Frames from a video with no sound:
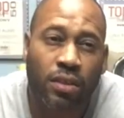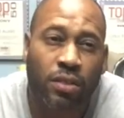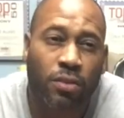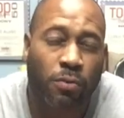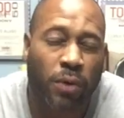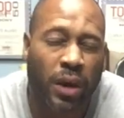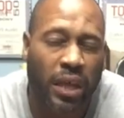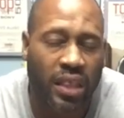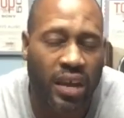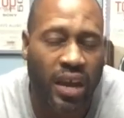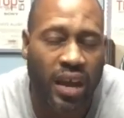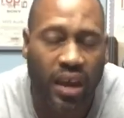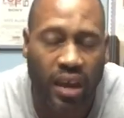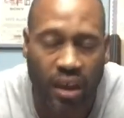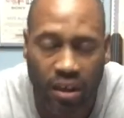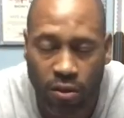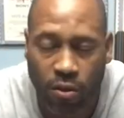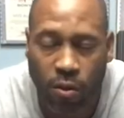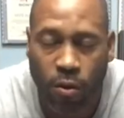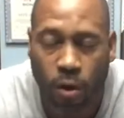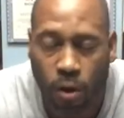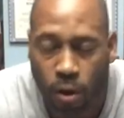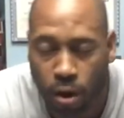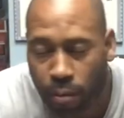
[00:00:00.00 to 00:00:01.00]
the way they
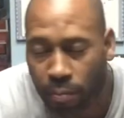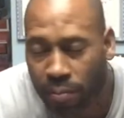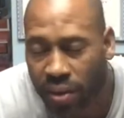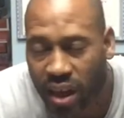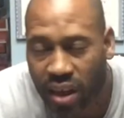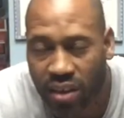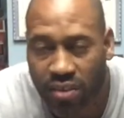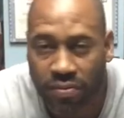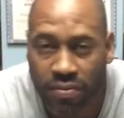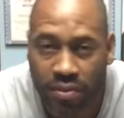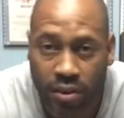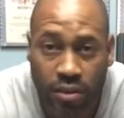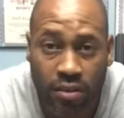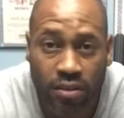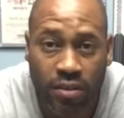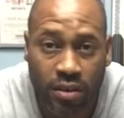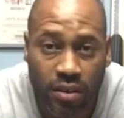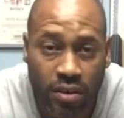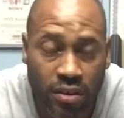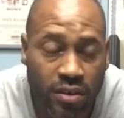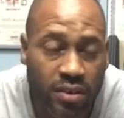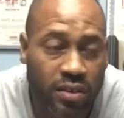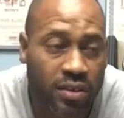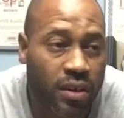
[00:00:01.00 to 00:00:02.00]
handle all pass filters.